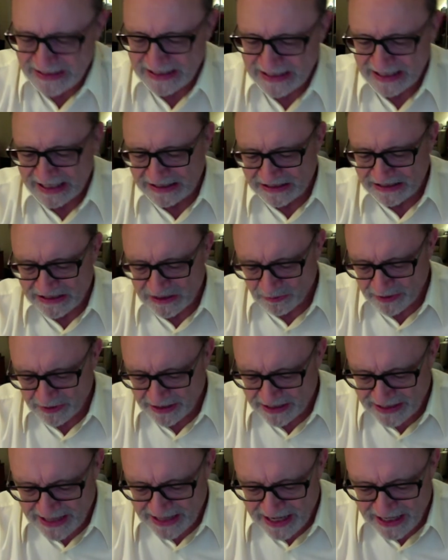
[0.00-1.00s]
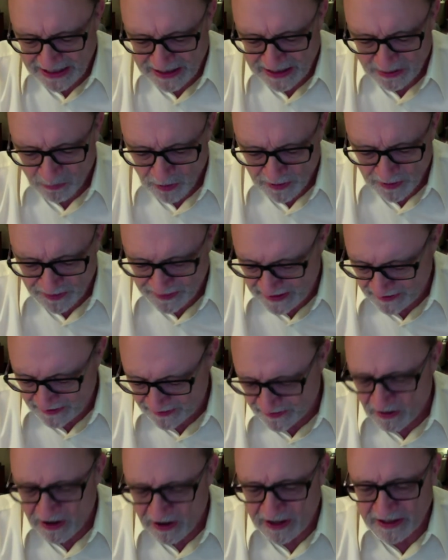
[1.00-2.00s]
And so in Connecticut, what they
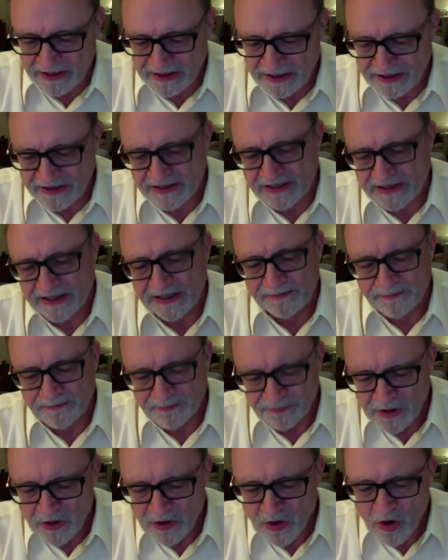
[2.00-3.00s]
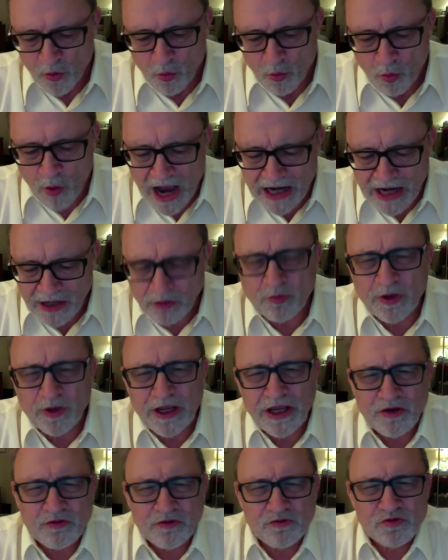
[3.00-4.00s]
thought is, why don't we
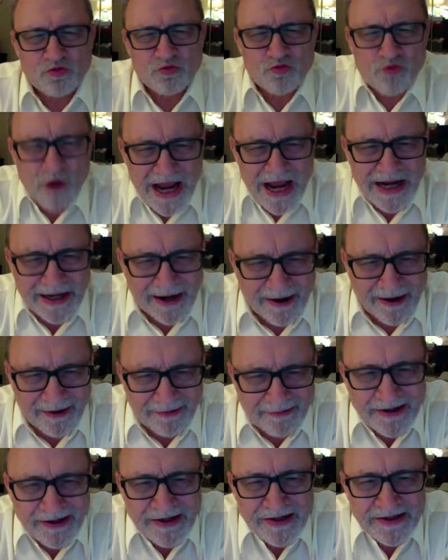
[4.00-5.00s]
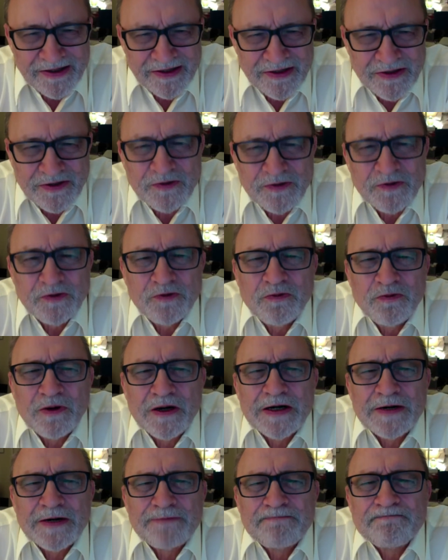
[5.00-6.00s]
use radar
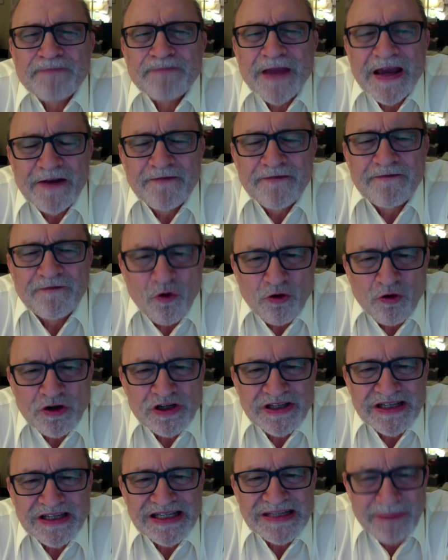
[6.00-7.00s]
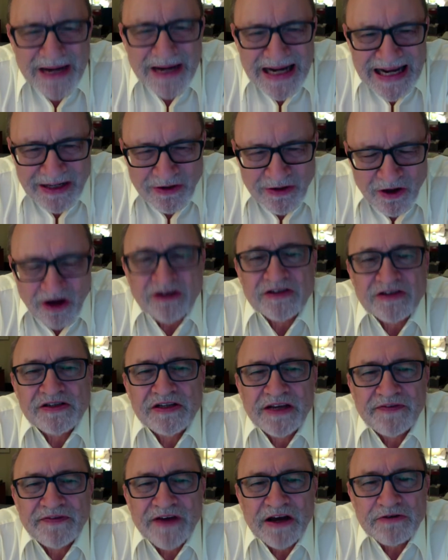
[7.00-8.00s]
to enforce the speeding laws,
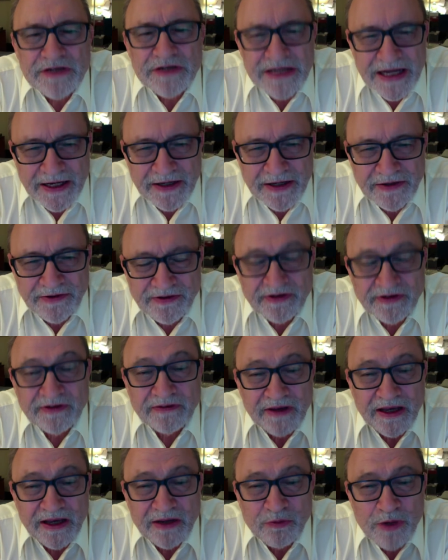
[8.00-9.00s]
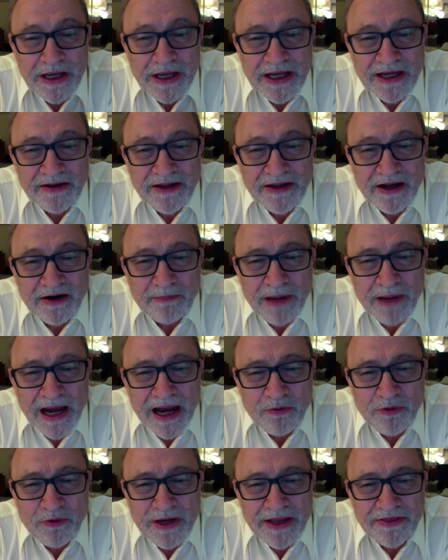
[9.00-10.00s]
give out tickets, and we can thereby,
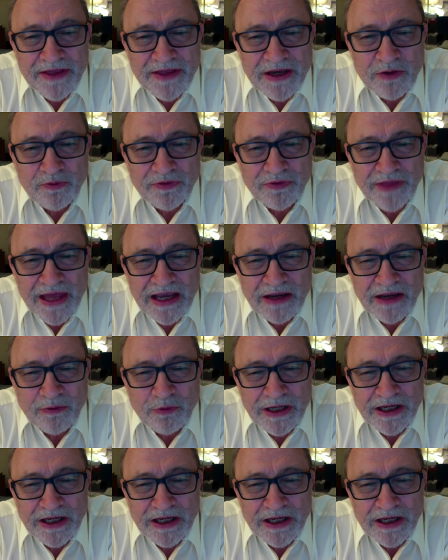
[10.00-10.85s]
we think we